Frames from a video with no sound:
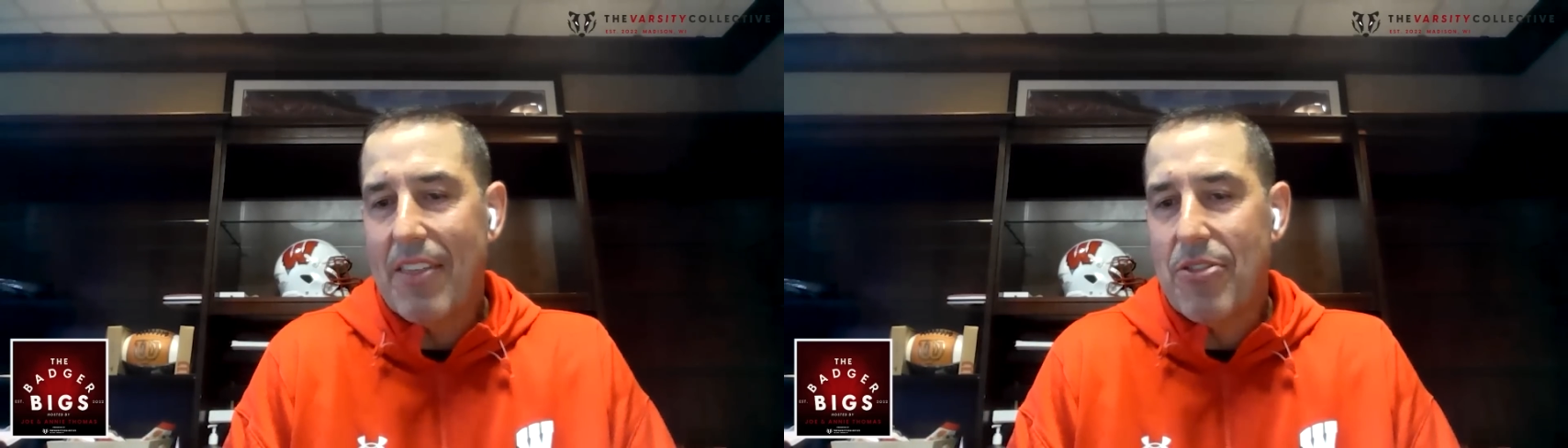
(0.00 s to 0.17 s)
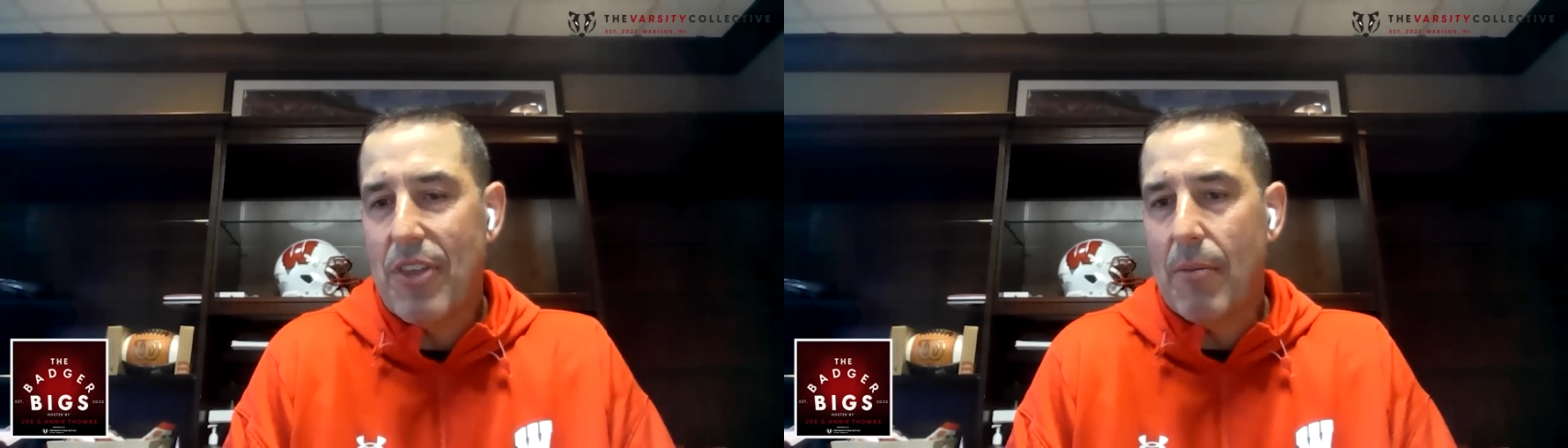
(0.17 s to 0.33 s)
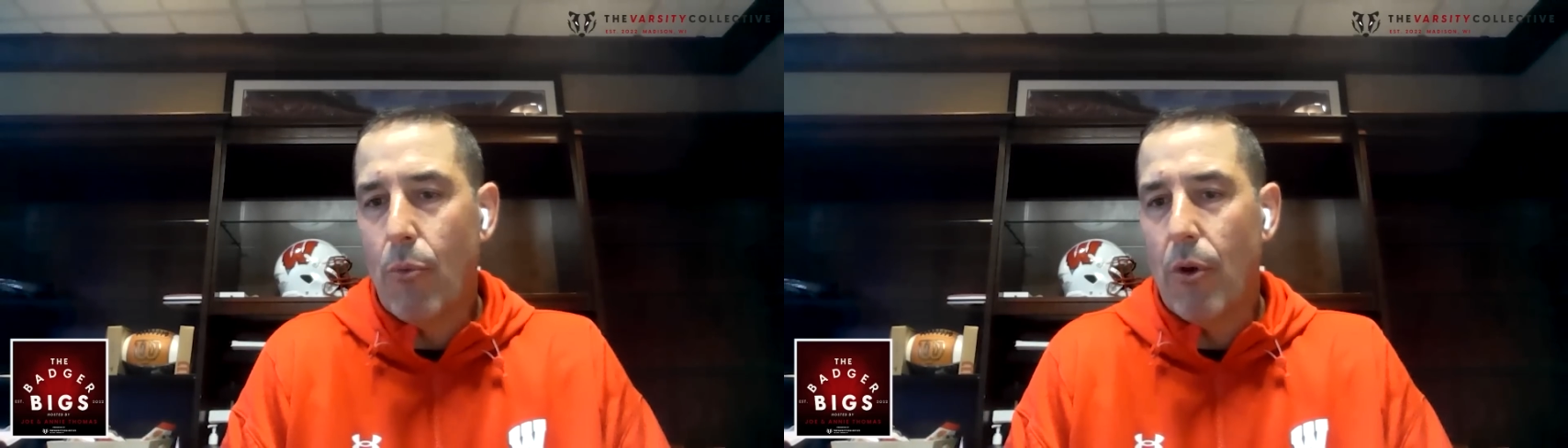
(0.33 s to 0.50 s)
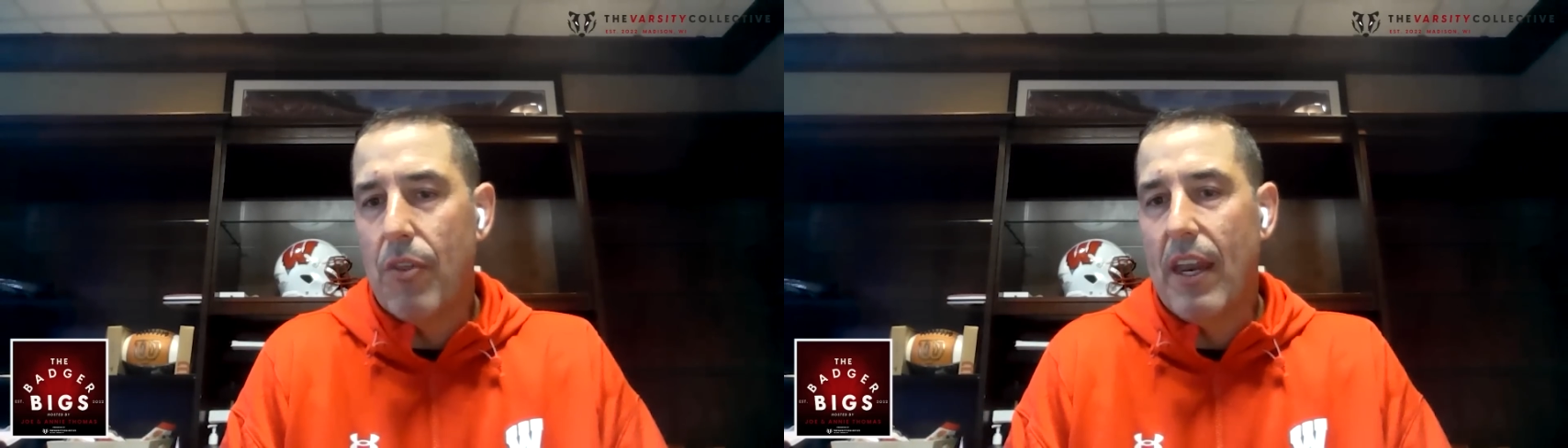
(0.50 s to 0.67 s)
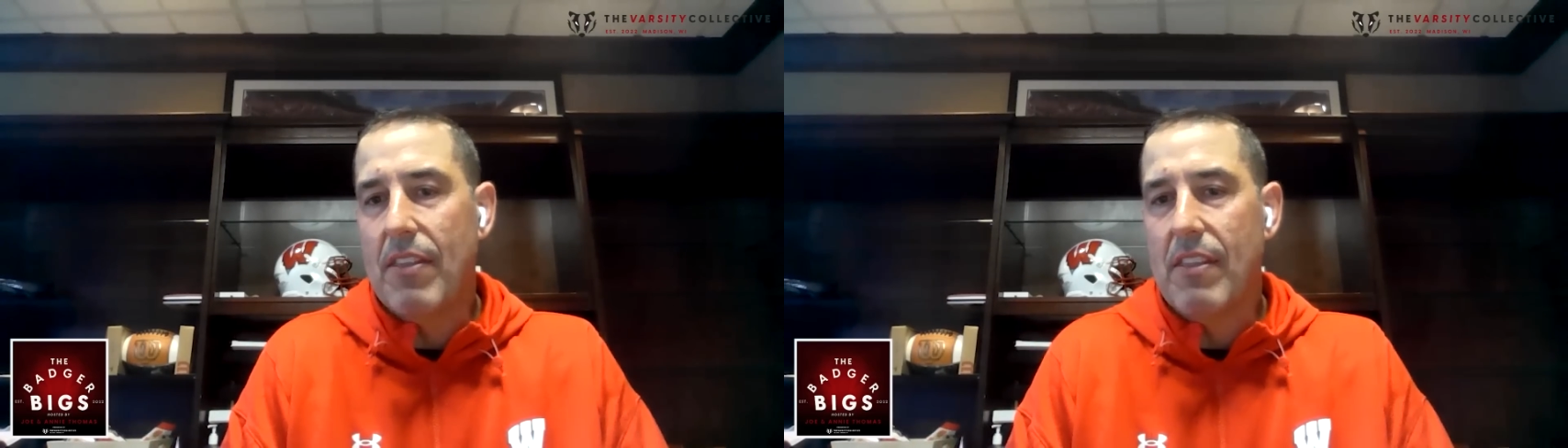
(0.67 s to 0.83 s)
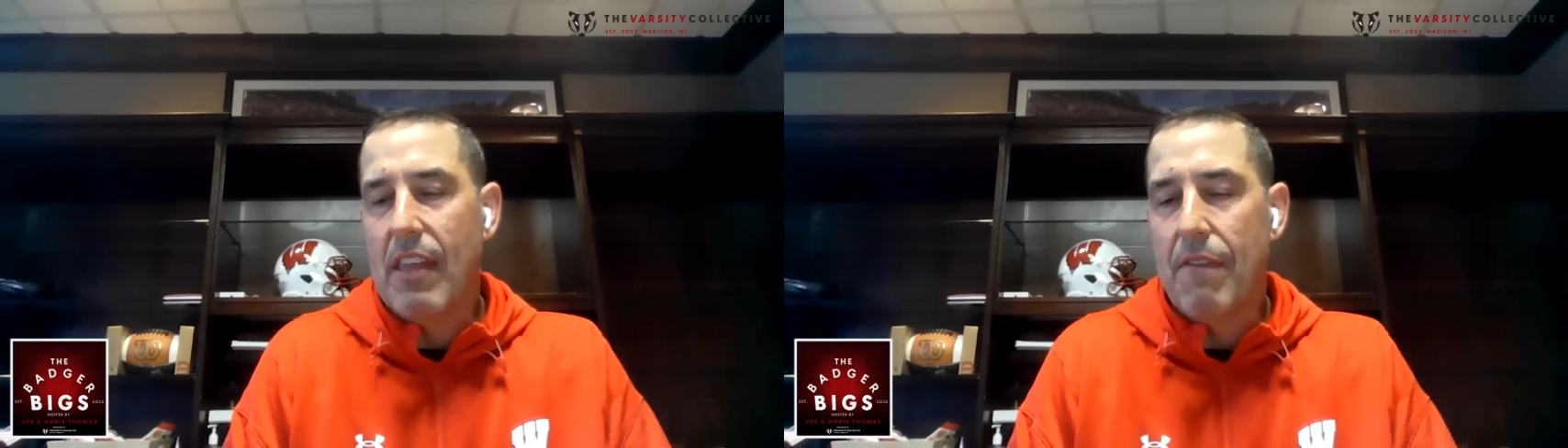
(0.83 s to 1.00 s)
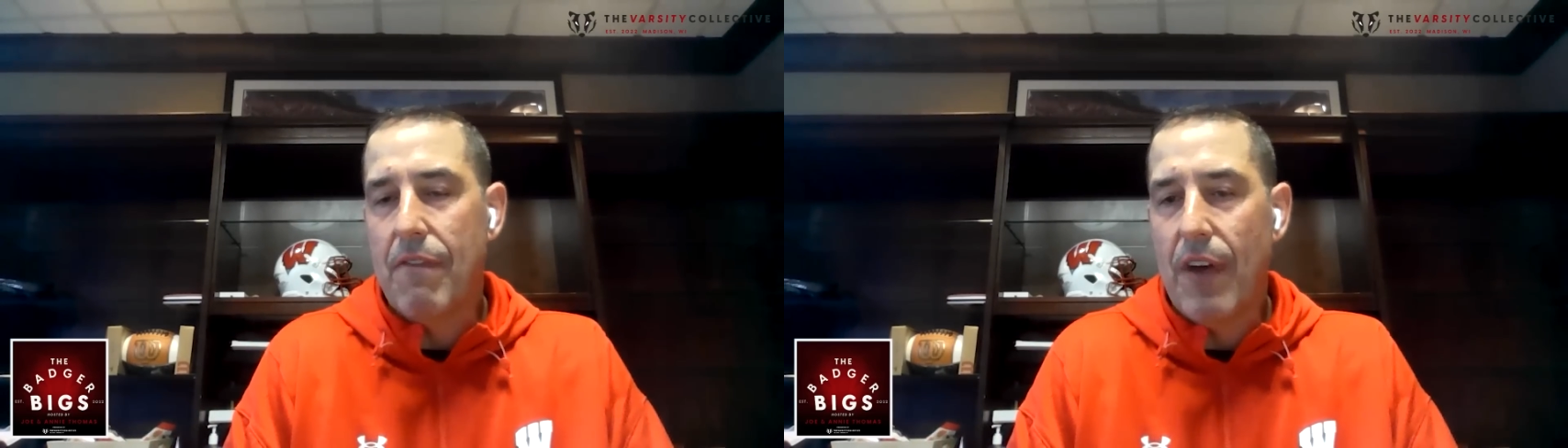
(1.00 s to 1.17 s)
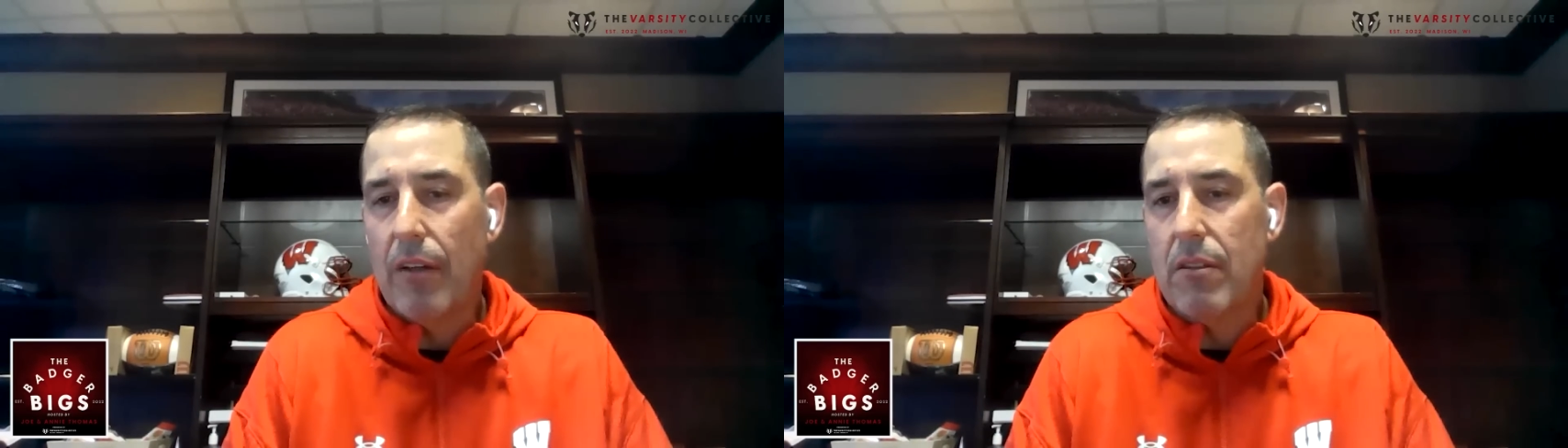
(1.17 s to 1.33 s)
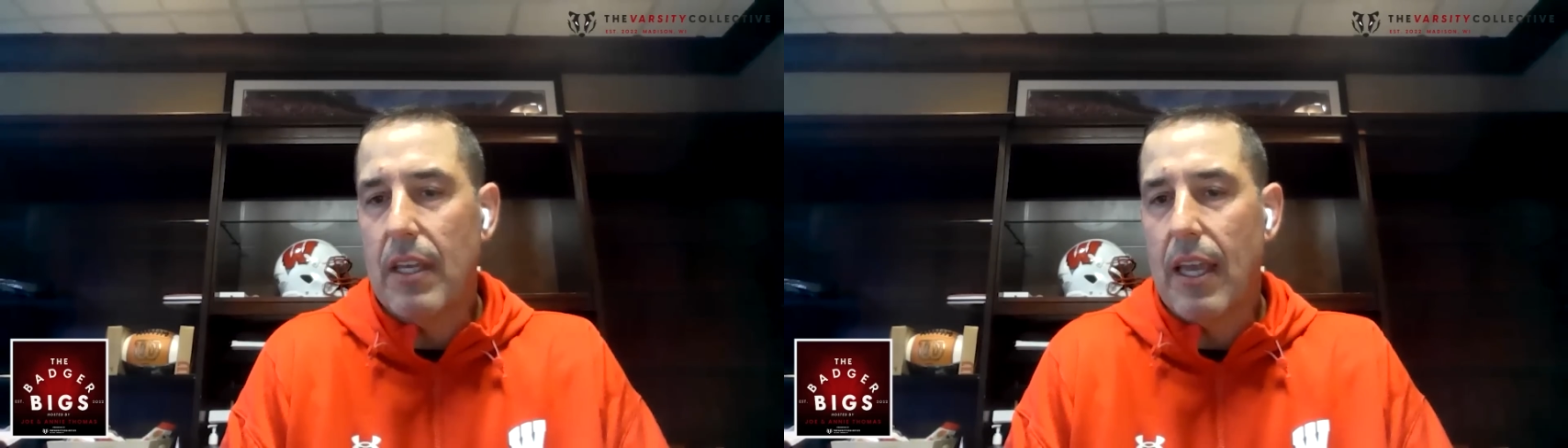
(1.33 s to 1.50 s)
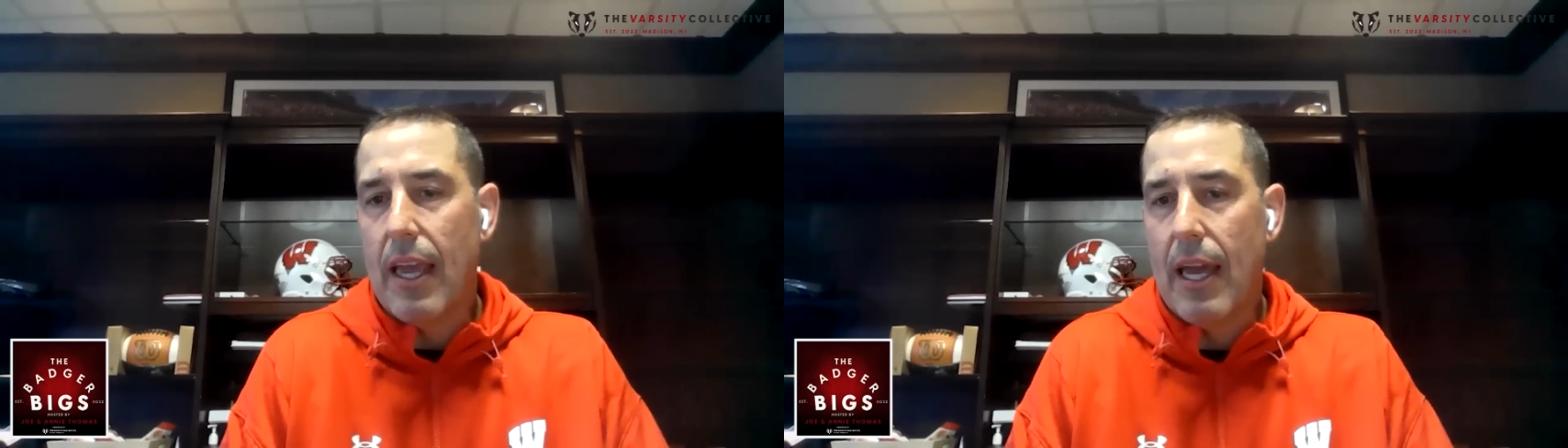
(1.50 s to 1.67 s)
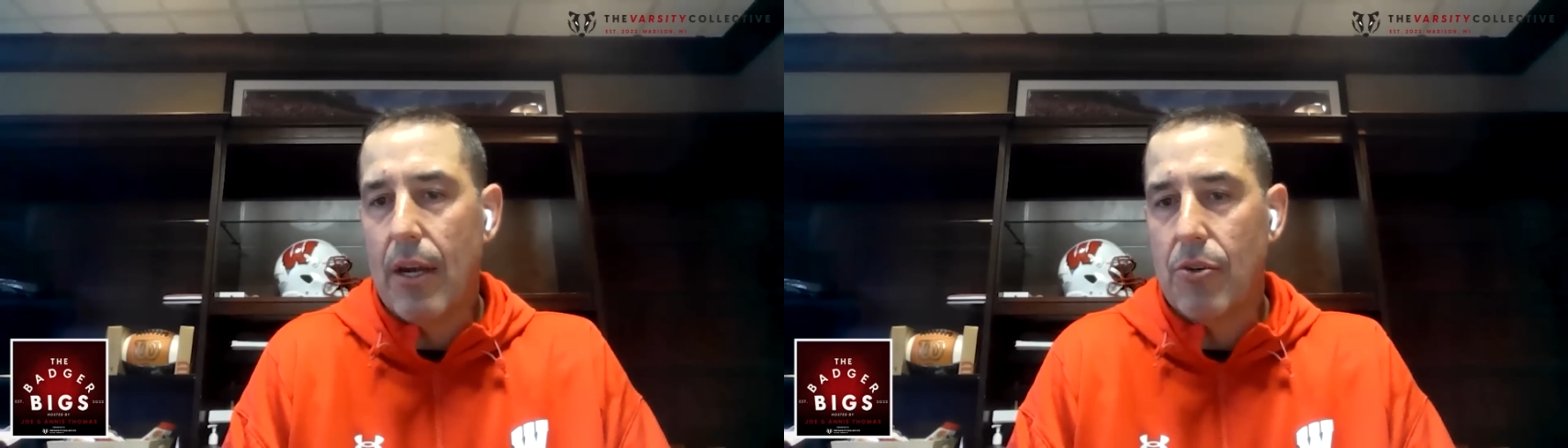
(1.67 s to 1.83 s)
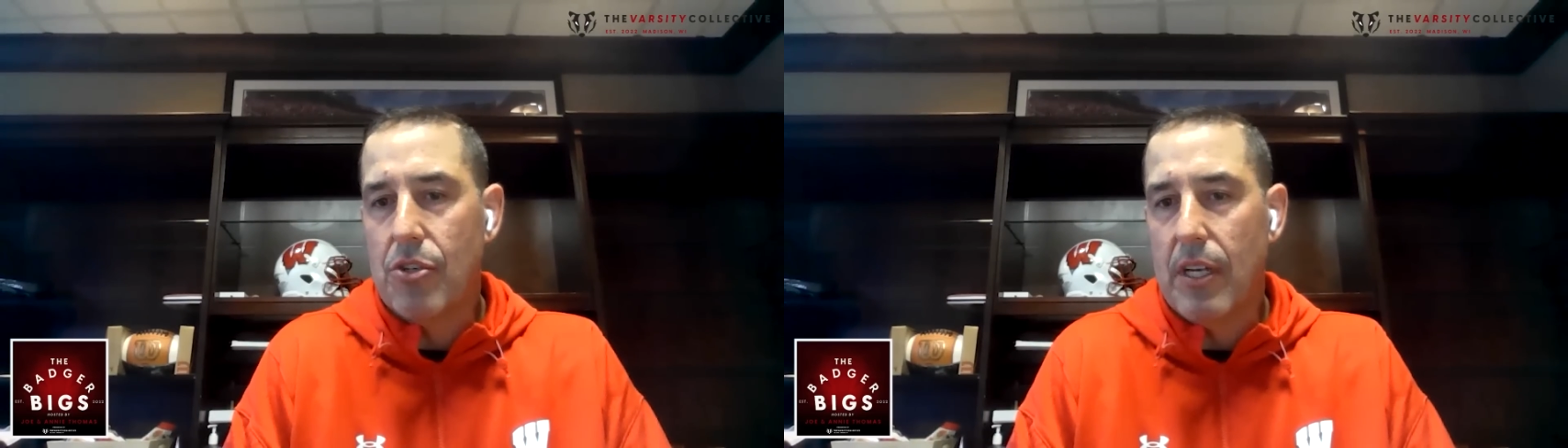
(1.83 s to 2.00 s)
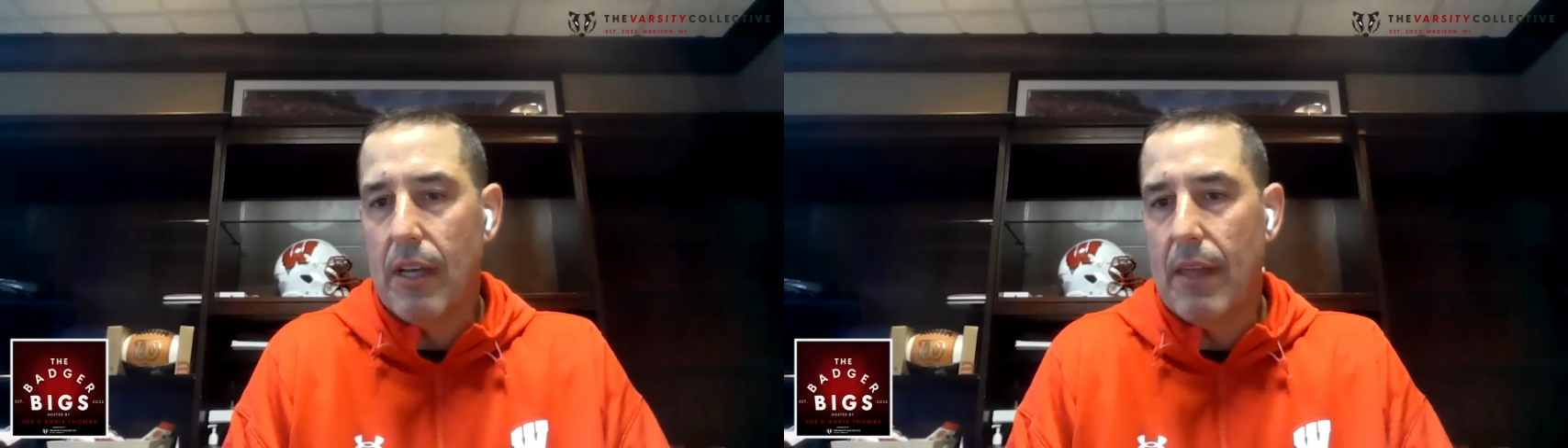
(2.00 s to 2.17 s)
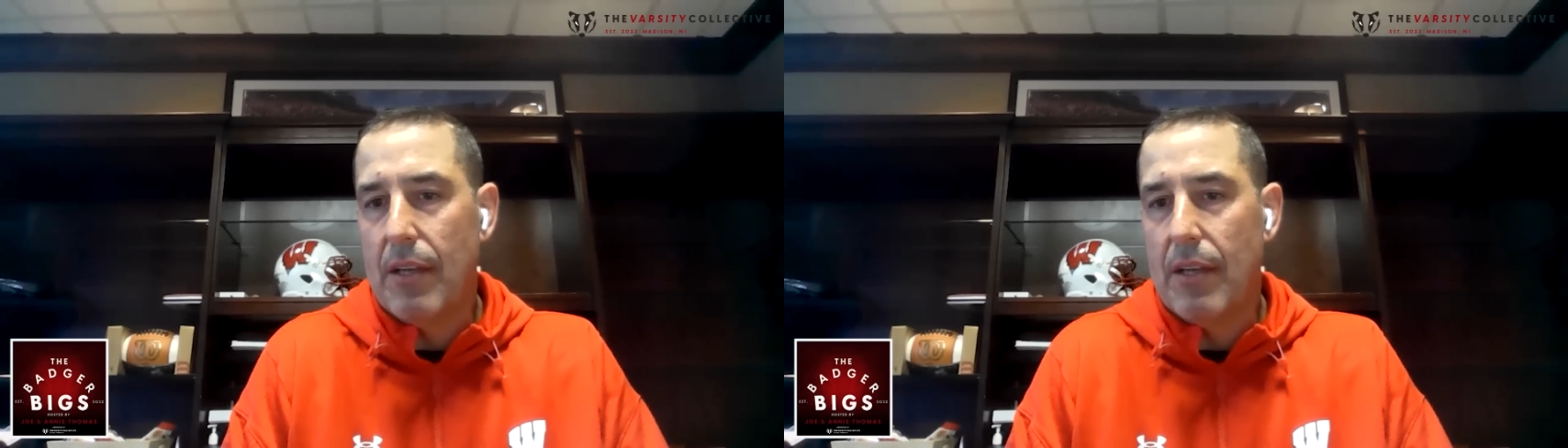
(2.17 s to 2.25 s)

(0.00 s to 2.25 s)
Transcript: I think more than anything, they felt the energy,